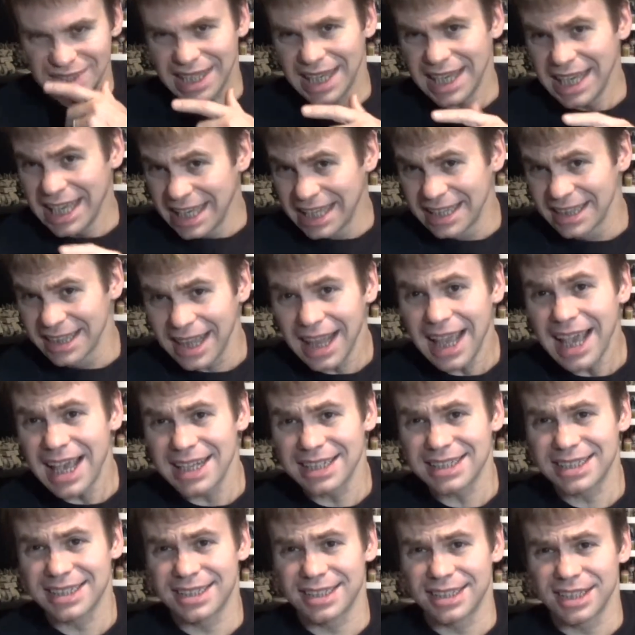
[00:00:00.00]

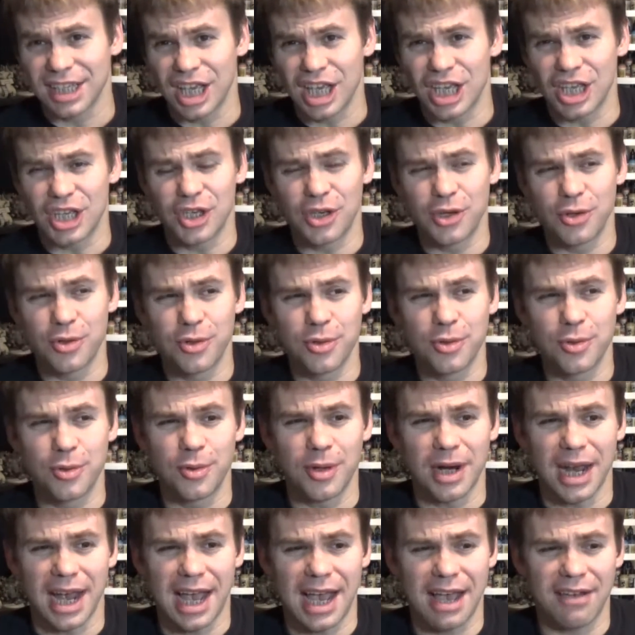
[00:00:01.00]
unless
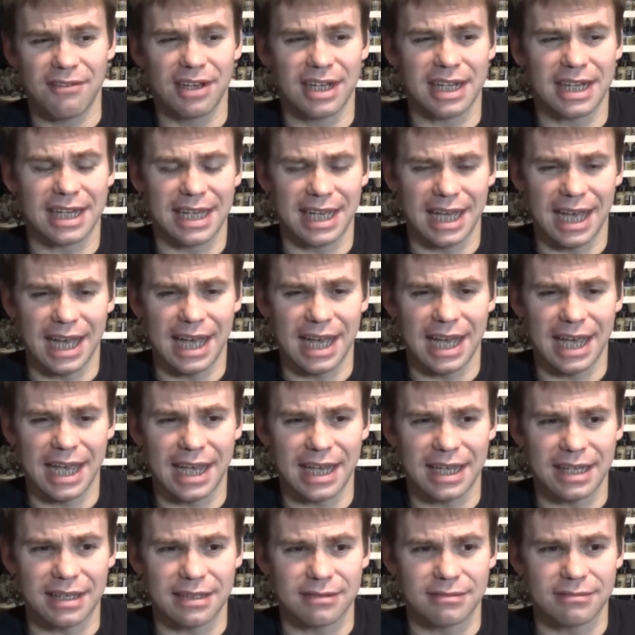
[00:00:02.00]
you have a
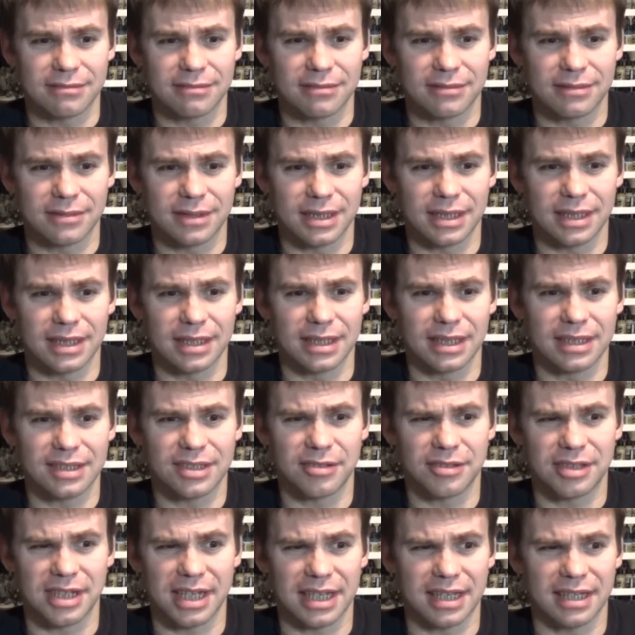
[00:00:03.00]
guy, unless
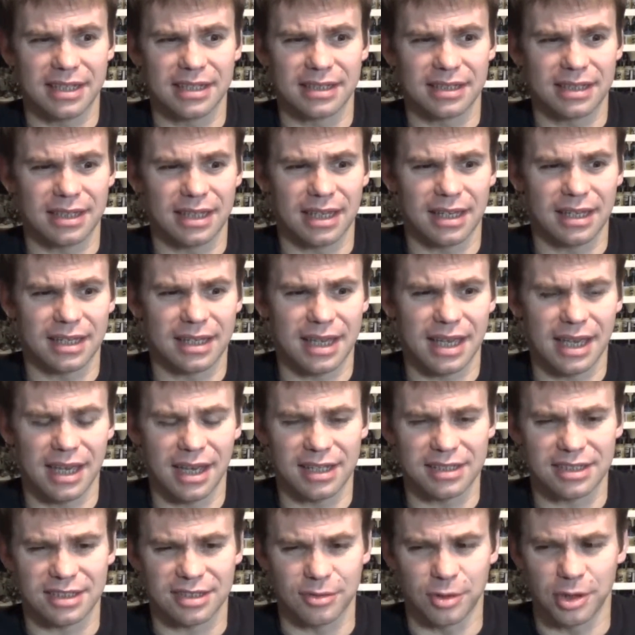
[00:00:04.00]
you take a
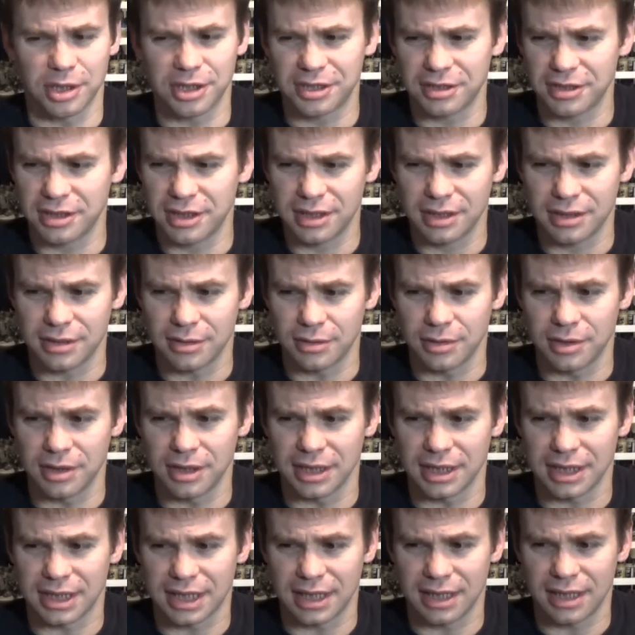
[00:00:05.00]
Chaos Sorcerer
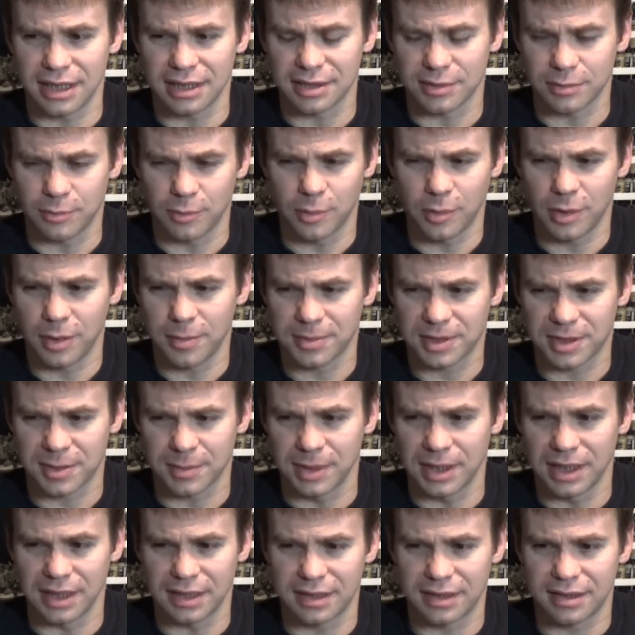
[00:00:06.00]
or a Chaos
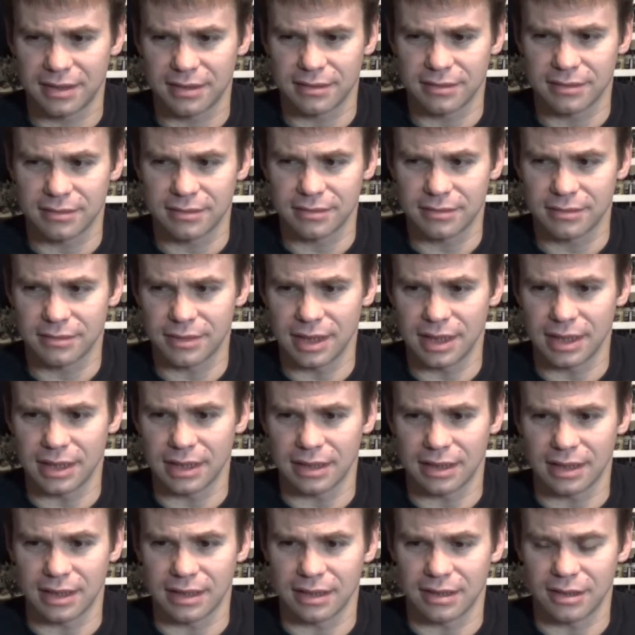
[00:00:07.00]
Warpsmith
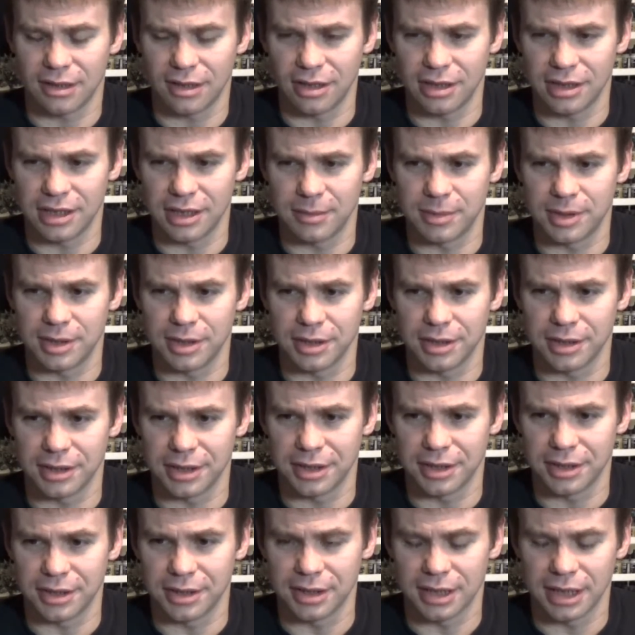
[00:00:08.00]
and call him
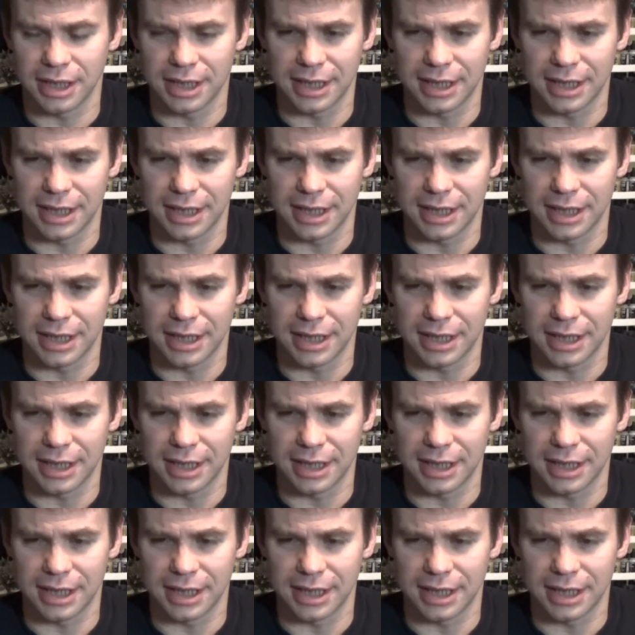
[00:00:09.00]
your